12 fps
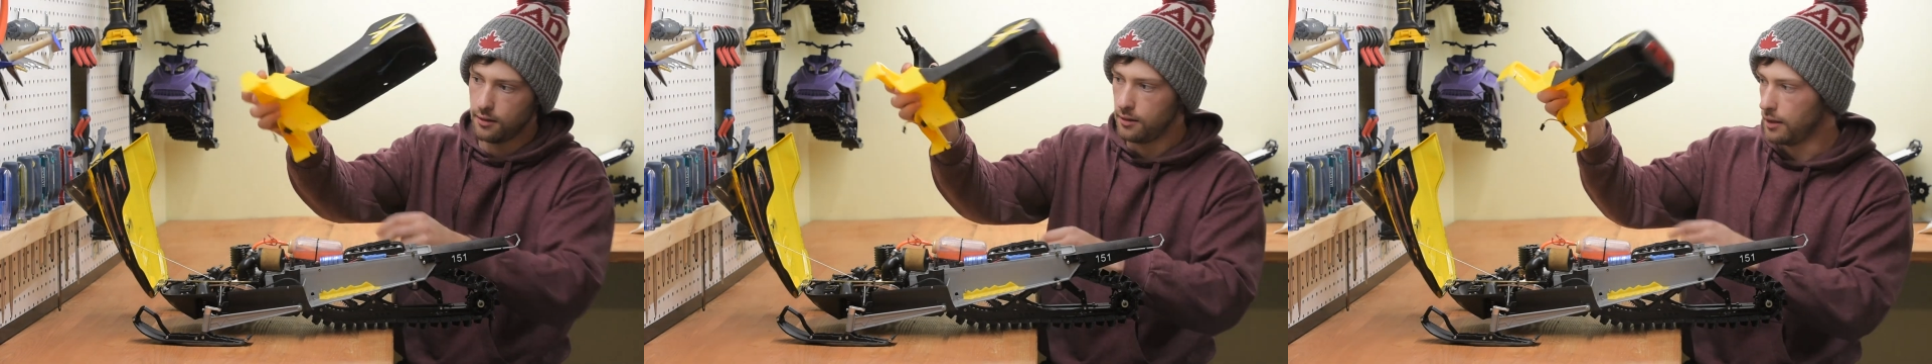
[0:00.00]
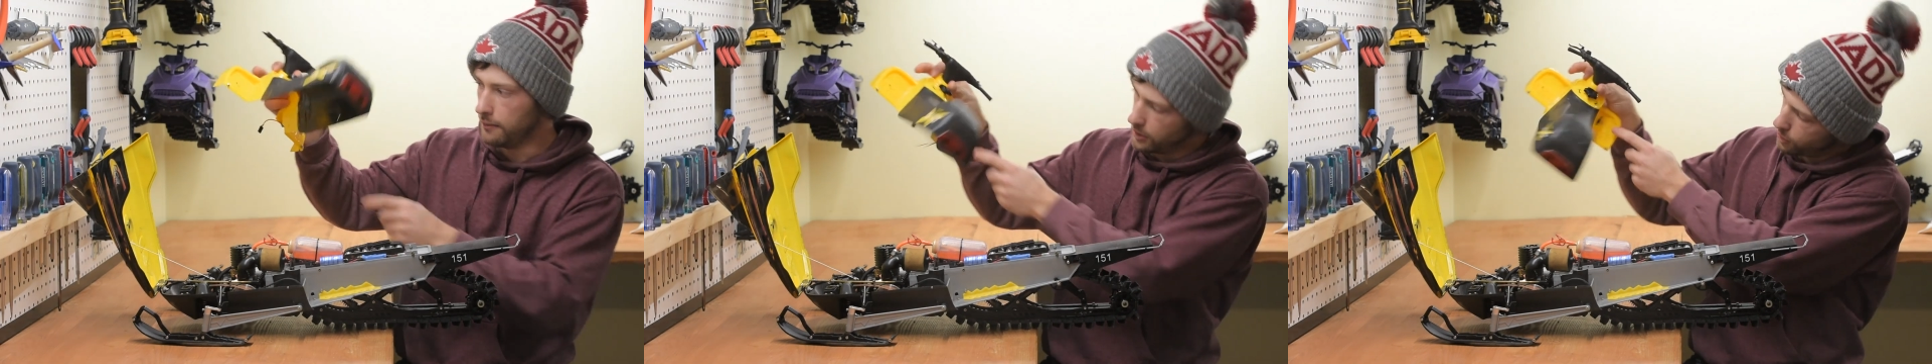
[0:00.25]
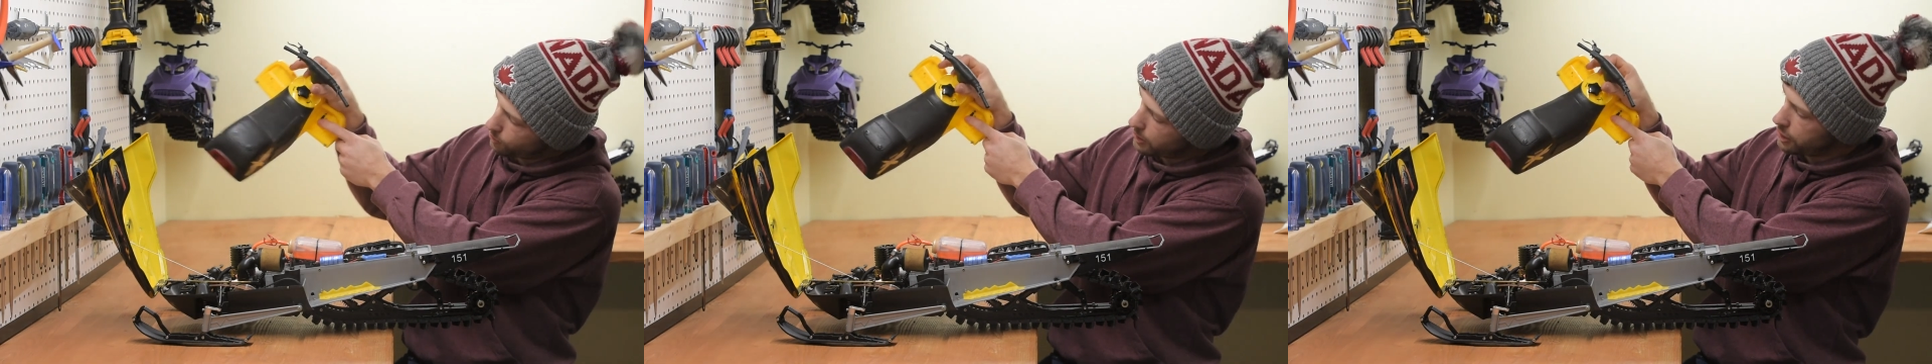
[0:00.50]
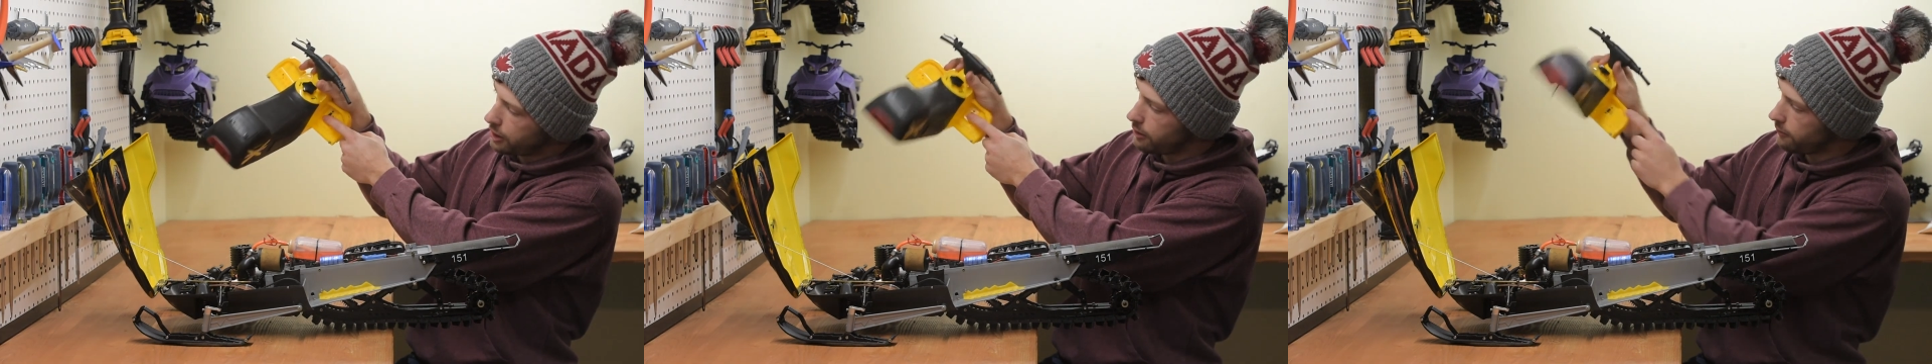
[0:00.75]
you have the
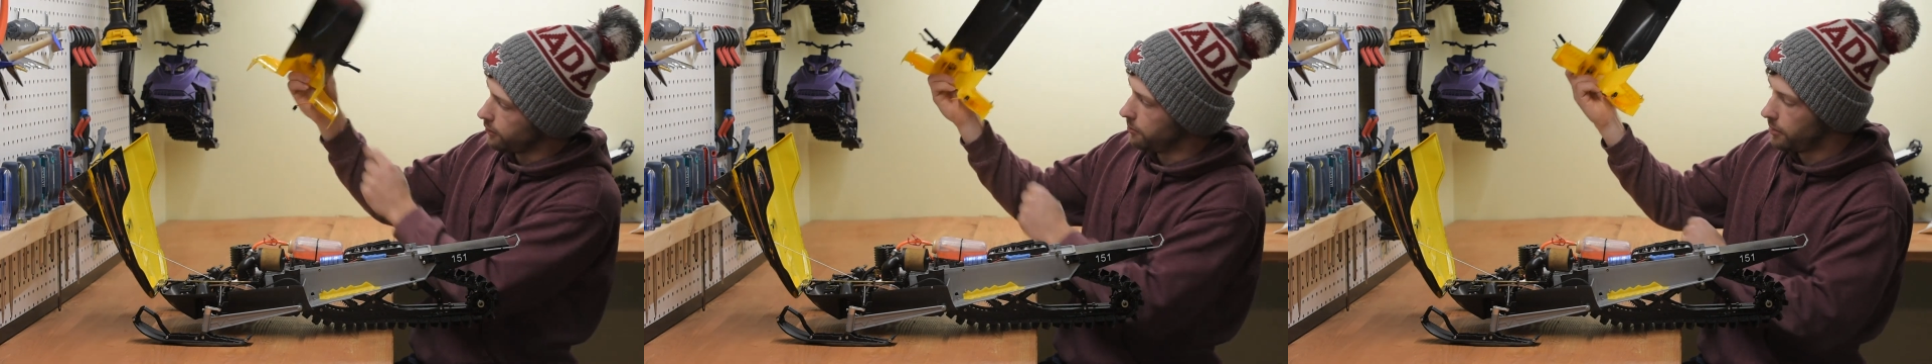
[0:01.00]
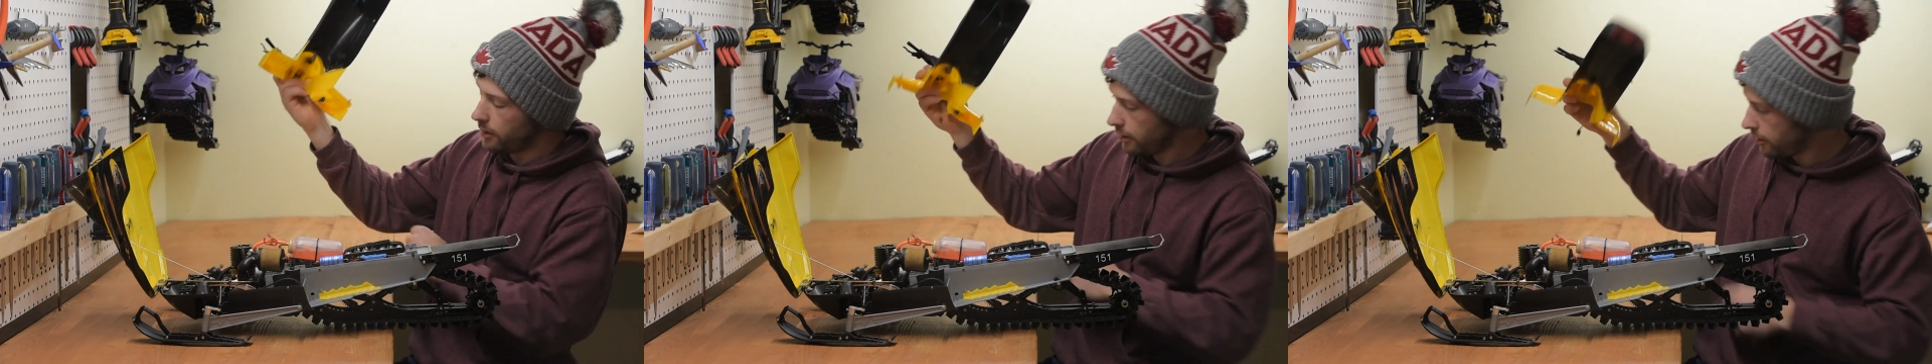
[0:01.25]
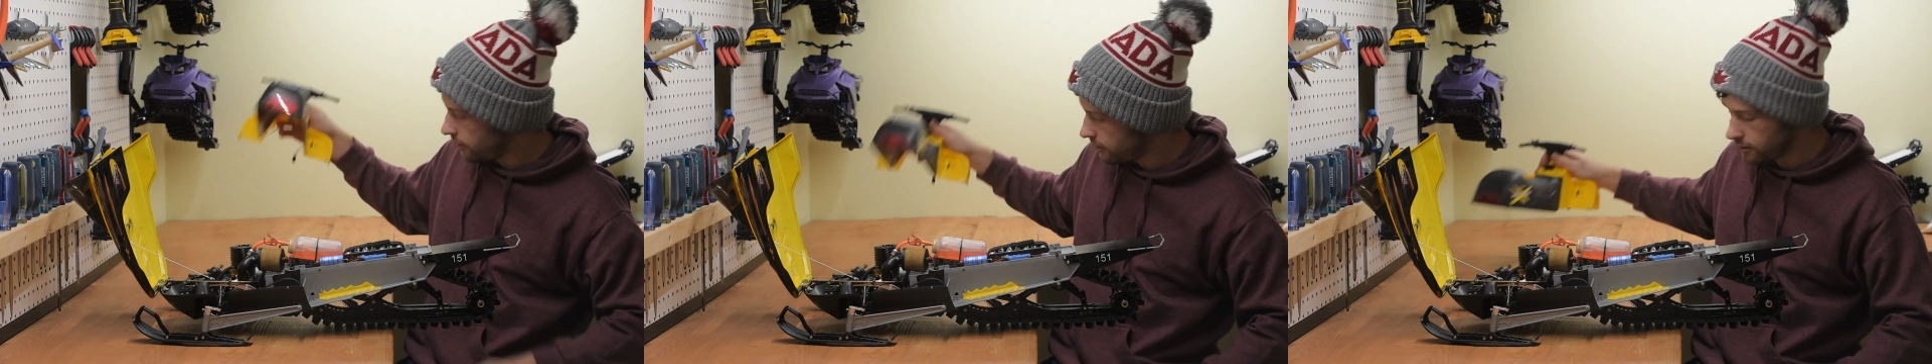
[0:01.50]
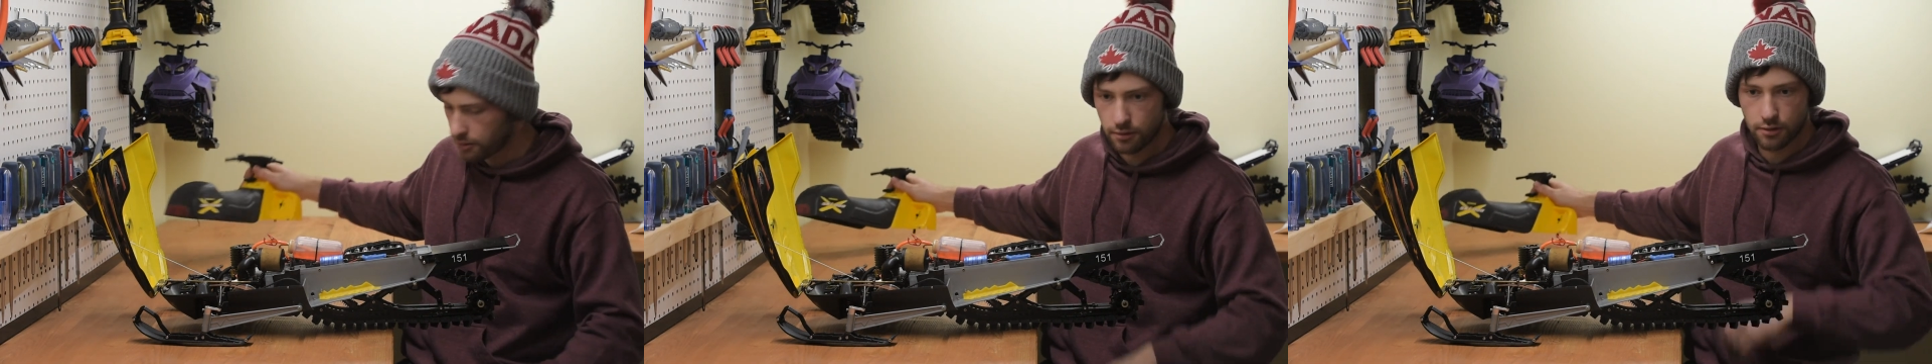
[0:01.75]
switch here for the plug,
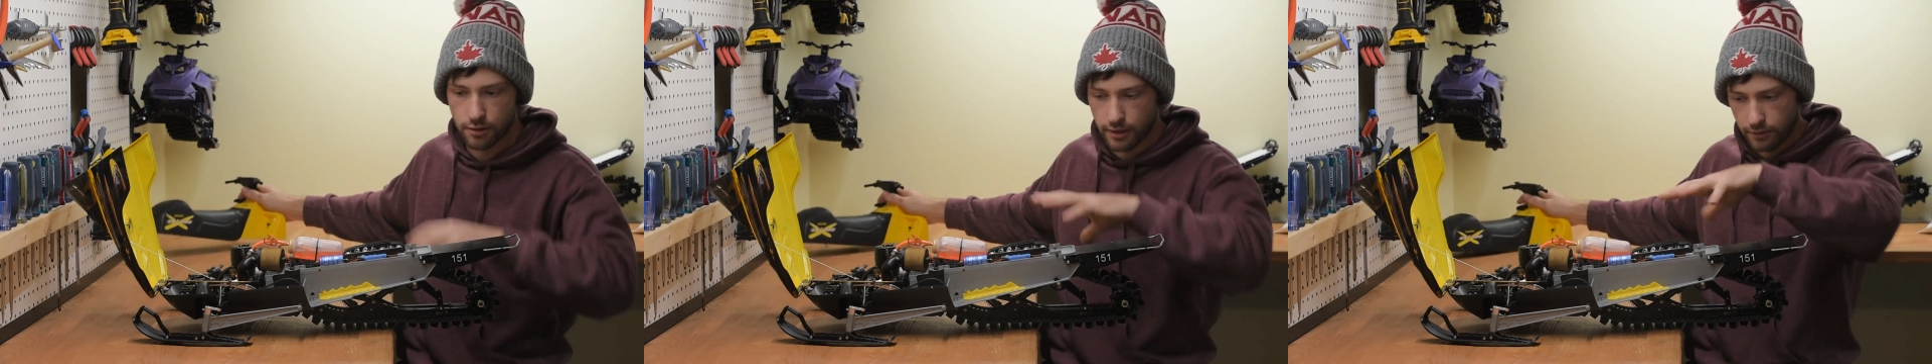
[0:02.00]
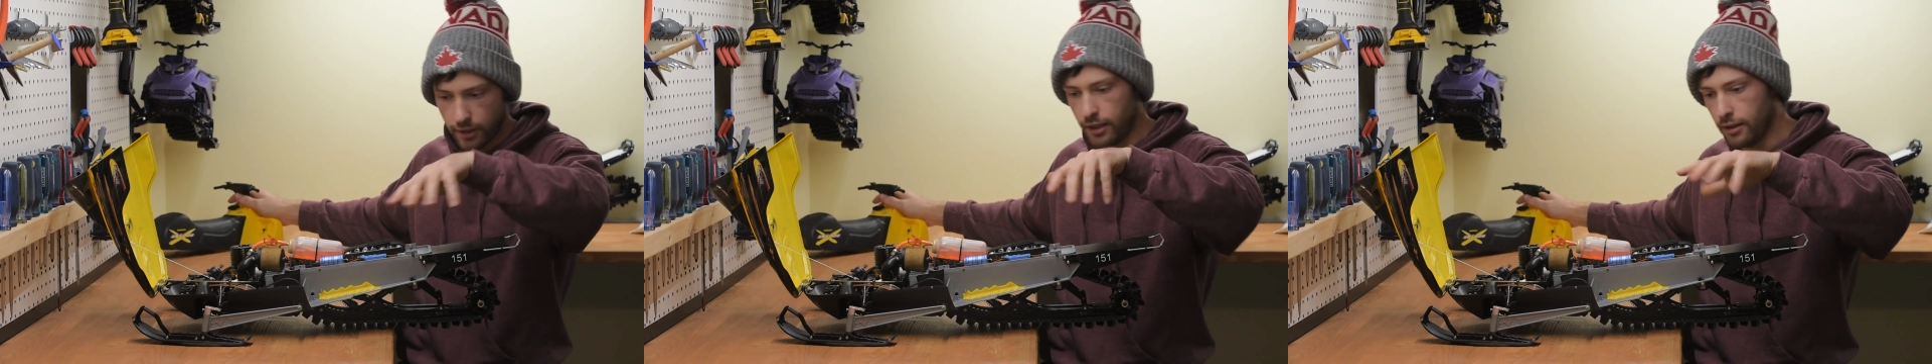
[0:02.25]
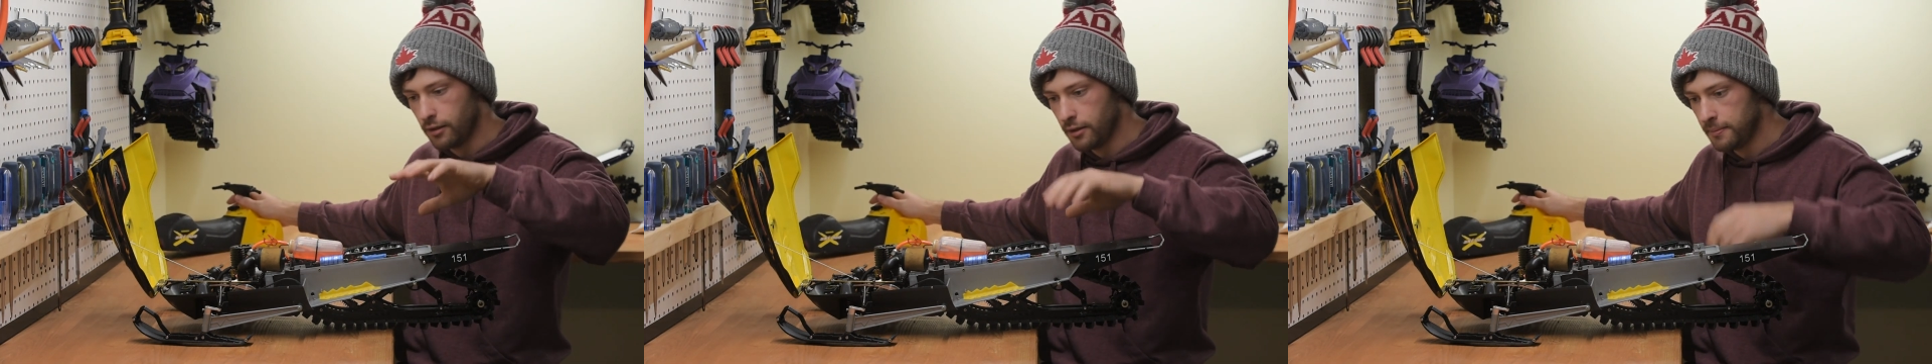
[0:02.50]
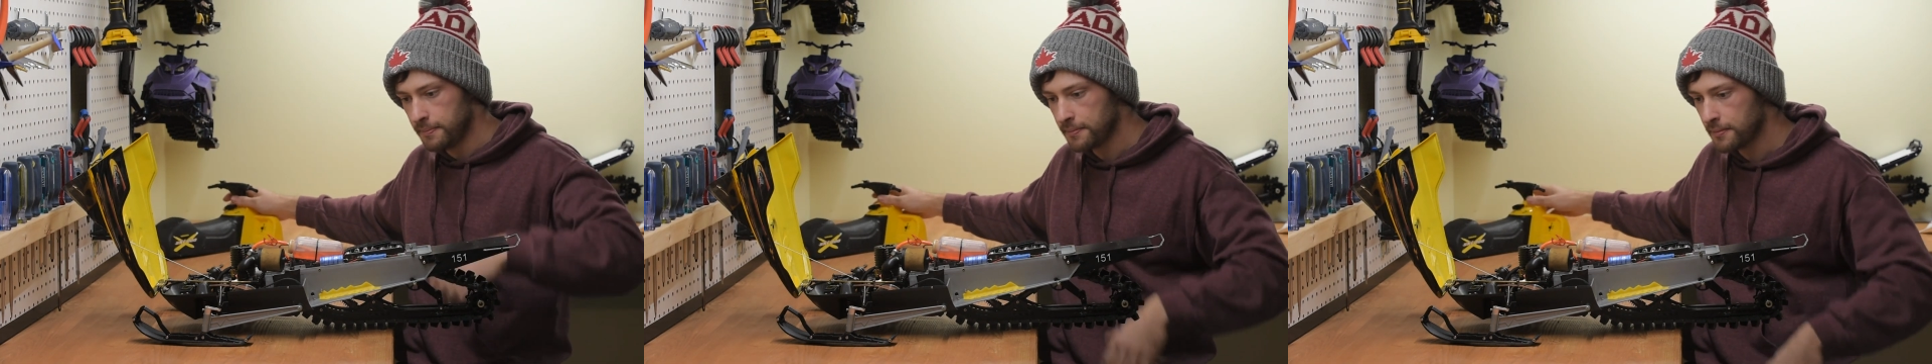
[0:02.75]
so turn everything
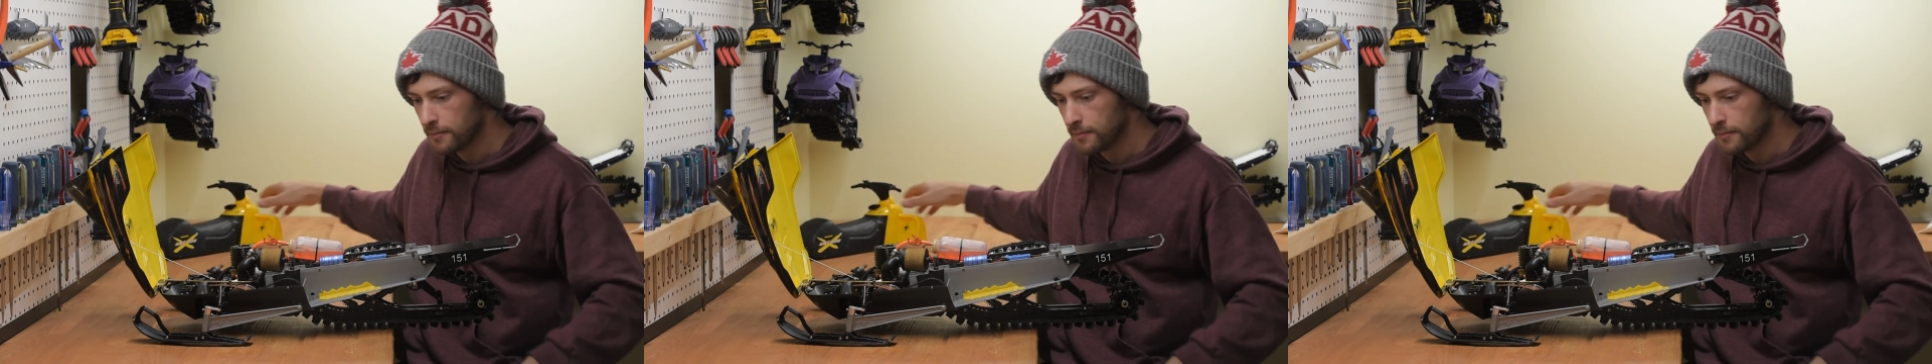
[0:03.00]
on.